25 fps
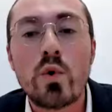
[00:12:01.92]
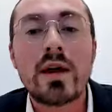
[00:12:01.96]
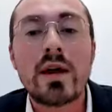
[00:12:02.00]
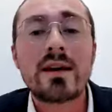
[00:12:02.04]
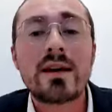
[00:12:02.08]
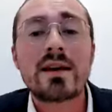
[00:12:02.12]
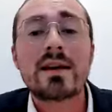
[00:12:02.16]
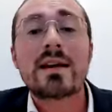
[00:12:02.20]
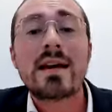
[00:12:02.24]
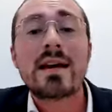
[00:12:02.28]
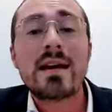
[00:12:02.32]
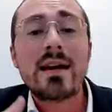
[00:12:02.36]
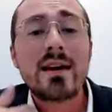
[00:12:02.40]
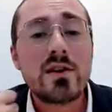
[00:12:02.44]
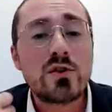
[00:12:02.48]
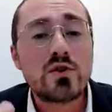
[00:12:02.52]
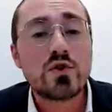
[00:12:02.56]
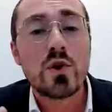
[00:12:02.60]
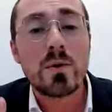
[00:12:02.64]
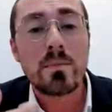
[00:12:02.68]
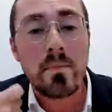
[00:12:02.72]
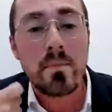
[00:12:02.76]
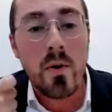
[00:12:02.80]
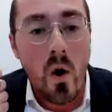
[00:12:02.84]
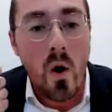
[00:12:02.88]
We need
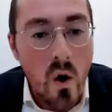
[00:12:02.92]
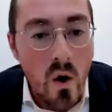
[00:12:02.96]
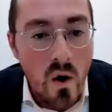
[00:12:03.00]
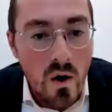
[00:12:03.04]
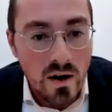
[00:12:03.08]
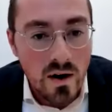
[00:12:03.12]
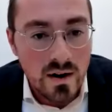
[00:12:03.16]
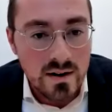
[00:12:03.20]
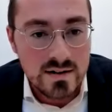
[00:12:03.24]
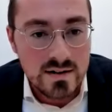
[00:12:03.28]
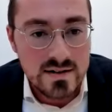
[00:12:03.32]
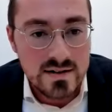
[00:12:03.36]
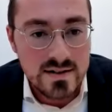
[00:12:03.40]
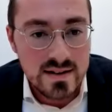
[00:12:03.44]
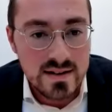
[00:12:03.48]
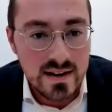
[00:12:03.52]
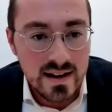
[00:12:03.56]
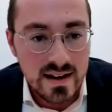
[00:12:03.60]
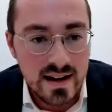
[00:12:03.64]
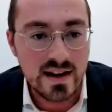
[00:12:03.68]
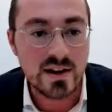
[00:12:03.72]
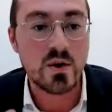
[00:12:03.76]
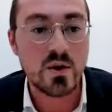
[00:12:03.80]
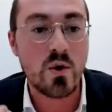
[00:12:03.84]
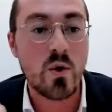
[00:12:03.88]
to pause
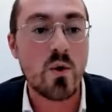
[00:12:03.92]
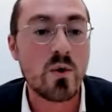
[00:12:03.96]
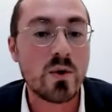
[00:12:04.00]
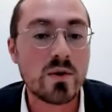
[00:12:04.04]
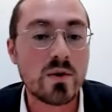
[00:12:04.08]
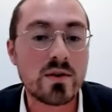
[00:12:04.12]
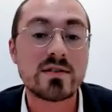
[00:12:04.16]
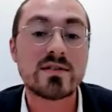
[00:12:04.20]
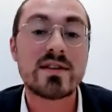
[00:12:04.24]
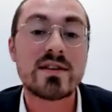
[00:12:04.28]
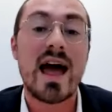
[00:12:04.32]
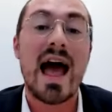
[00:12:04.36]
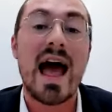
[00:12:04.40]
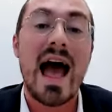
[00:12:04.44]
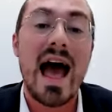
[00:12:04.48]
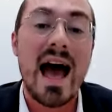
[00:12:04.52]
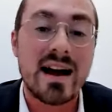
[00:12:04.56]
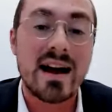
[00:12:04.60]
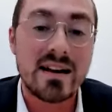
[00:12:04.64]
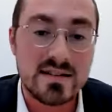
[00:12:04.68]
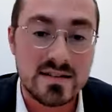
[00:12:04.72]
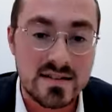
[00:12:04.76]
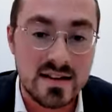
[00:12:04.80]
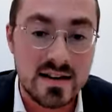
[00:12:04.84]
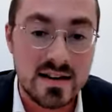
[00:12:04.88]
in order to
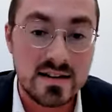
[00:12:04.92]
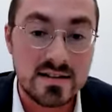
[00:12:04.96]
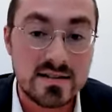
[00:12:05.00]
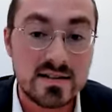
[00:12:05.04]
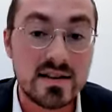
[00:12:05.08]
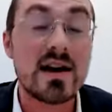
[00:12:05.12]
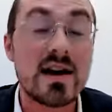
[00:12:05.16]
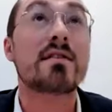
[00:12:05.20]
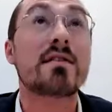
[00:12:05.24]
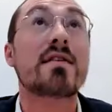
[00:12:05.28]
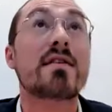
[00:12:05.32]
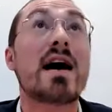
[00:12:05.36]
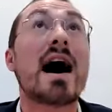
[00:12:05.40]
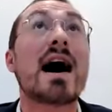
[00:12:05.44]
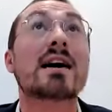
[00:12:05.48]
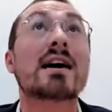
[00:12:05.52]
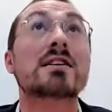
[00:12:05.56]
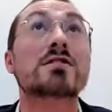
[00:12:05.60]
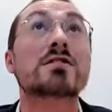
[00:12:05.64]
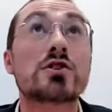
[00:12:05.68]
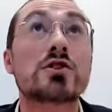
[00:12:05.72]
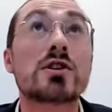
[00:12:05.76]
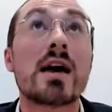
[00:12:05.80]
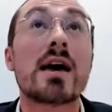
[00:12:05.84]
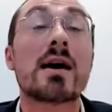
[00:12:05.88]
access
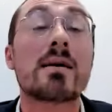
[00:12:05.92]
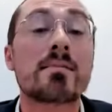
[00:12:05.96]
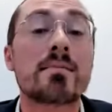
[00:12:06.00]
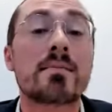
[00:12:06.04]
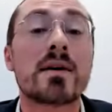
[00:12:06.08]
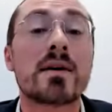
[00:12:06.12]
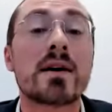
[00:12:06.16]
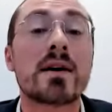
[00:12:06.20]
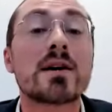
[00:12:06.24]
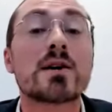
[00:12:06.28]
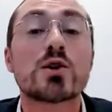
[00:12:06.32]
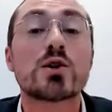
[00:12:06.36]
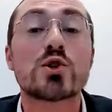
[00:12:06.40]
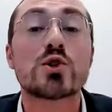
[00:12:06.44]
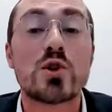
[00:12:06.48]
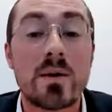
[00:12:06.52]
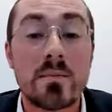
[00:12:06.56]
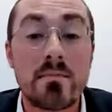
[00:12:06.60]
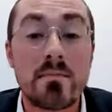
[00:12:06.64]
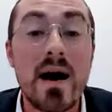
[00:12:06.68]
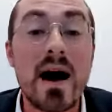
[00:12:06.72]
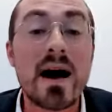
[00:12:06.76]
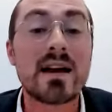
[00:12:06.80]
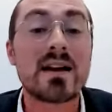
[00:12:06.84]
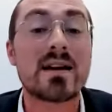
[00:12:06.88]
Bahashem
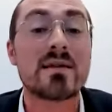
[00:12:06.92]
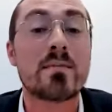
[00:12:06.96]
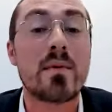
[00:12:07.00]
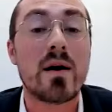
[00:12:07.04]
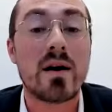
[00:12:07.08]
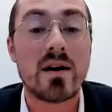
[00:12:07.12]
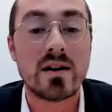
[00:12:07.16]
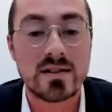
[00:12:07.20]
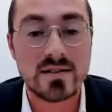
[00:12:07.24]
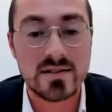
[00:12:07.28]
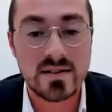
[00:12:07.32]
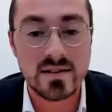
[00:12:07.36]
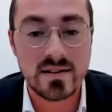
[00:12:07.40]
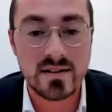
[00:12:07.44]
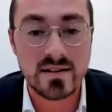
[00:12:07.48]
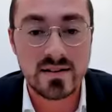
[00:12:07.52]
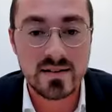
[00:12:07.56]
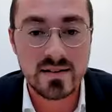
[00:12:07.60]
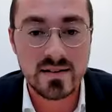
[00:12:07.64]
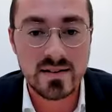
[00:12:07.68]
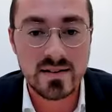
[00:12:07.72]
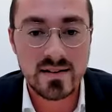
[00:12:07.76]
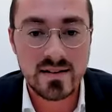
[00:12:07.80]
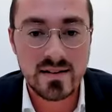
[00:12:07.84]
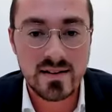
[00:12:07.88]
Shamayim Asa.
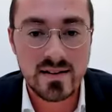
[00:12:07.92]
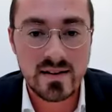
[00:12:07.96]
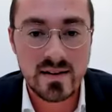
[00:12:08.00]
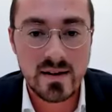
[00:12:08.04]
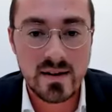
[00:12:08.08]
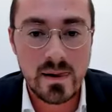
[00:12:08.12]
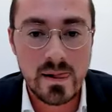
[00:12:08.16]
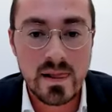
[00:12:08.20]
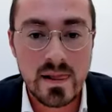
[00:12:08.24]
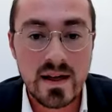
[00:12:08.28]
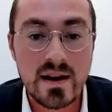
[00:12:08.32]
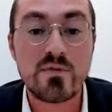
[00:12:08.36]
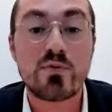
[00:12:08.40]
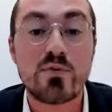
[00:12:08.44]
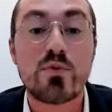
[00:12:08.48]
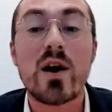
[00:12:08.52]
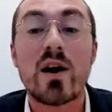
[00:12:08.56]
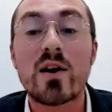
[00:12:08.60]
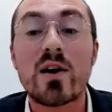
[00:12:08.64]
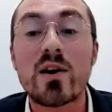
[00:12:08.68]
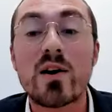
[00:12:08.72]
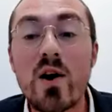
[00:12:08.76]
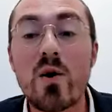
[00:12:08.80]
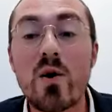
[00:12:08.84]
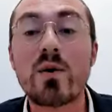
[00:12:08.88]
If we
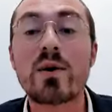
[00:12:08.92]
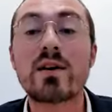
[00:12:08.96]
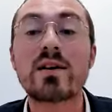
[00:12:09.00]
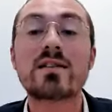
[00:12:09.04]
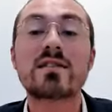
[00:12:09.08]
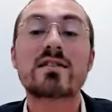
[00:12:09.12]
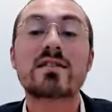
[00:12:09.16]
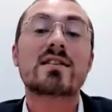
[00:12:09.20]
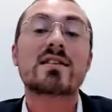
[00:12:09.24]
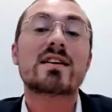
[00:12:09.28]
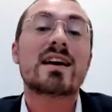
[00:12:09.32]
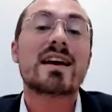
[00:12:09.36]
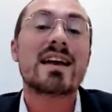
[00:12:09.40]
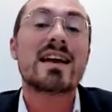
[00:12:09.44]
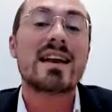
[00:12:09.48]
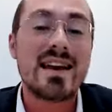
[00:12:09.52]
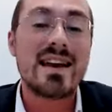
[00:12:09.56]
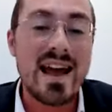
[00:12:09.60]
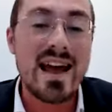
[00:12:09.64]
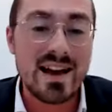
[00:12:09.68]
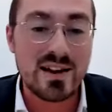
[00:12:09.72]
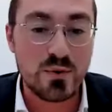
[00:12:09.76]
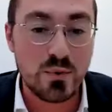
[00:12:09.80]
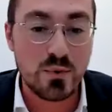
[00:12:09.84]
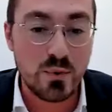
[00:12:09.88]
are going to
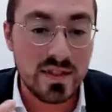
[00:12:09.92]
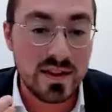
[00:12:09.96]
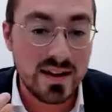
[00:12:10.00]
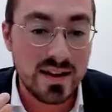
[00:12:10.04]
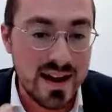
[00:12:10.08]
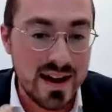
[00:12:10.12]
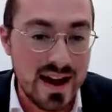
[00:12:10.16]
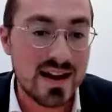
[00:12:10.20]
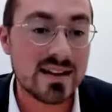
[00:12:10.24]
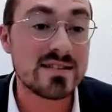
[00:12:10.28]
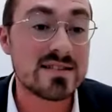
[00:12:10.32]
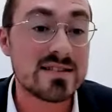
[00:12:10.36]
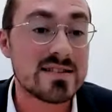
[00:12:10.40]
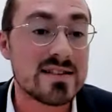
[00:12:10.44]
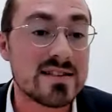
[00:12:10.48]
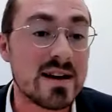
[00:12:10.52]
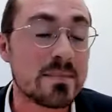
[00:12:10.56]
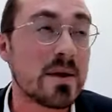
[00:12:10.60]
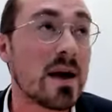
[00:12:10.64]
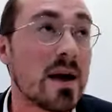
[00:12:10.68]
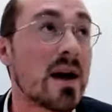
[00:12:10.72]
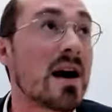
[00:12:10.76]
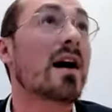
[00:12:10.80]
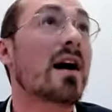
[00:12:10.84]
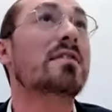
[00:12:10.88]
connect with the
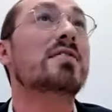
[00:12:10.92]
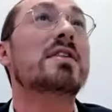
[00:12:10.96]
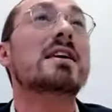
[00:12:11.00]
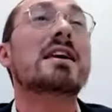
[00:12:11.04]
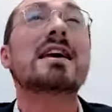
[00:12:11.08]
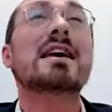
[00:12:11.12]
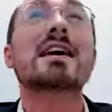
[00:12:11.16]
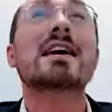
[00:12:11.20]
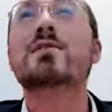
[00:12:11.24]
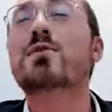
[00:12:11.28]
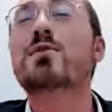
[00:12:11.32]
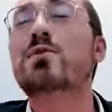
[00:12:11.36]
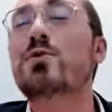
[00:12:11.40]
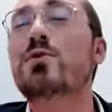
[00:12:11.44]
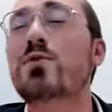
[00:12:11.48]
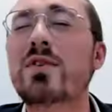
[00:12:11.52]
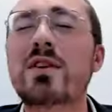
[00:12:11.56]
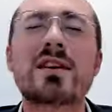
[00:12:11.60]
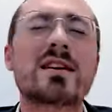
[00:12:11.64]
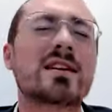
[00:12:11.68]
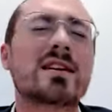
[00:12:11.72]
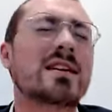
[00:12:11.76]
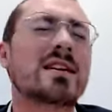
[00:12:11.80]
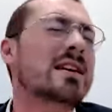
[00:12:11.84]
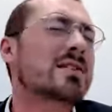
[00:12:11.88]
concept of the
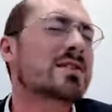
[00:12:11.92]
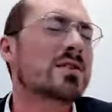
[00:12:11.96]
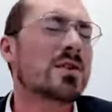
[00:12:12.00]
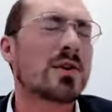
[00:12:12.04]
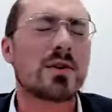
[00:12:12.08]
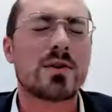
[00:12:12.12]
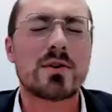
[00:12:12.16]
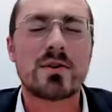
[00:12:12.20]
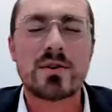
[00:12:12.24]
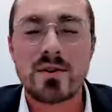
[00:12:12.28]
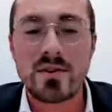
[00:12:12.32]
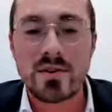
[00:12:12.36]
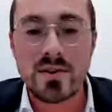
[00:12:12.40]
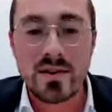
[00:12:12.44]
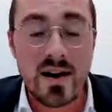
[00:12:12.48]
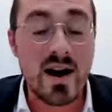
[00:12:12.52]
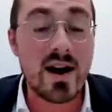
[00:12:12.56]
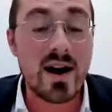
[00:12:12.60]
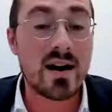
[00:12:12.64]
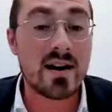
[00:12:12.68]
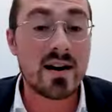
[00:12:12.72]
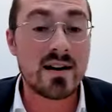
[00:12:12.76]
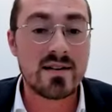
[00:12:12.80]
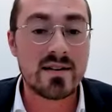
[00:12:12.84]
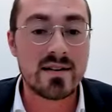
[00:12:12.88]
infinite, eternal
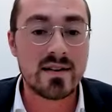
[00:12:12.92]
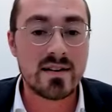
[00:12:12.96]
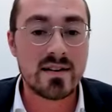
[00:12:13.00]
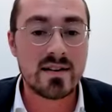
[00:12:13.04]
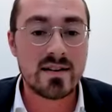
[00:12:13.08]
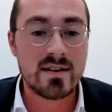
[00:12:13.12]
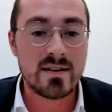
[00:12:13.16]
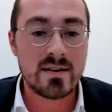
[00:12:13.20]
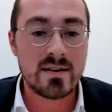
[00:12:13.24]
God,